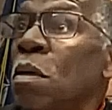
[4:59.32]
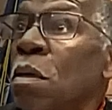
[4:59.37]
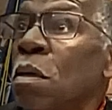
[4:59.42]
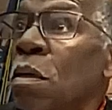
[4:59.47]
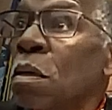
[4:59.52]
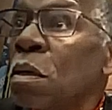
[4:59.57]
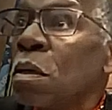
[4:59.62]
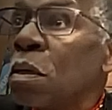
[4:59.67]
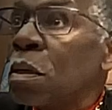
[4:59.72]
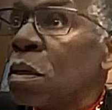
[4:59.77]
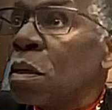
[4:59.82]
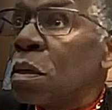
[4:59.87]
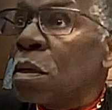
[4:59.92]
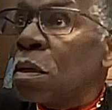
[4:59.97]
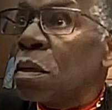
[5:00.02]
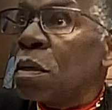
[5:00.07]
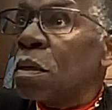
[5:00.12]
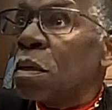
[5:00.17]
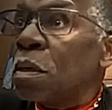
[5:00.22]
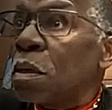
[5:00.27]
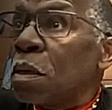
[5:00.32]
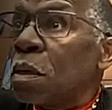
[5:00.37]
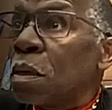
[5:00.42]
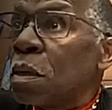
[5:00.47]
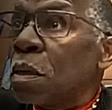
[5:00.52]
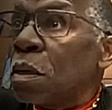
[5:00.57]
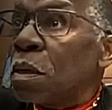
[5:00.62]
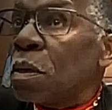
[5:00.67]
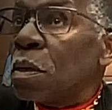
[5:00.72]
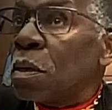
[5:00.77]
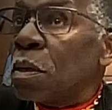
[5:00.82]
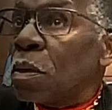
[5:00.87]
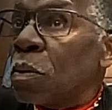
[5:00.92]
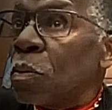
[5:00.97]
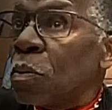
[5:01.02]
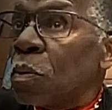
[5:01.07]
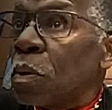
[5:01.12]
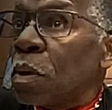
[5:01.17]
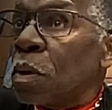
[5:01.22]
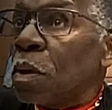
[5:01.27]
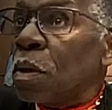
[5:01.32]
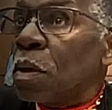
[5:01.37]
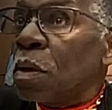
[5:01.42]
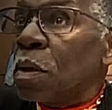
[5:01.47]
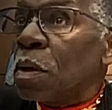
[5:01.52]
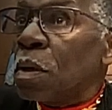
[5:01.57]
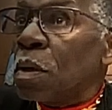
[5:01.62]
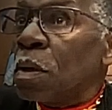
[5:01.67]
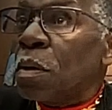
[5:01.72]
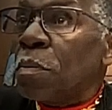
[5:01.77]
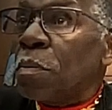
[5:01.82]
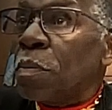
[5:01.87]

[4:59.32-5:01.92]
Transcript: And could you tell me why, Your Honor?